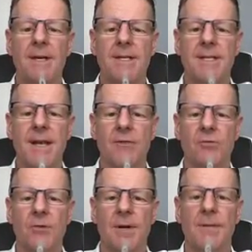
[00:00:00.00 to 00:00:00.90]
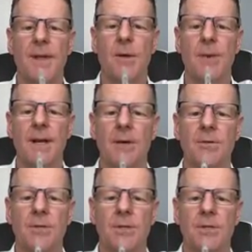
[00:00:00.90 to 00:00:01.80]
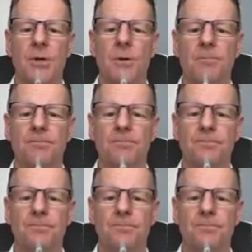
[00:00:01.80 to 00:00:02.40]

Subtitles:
etc. There we go, to the top,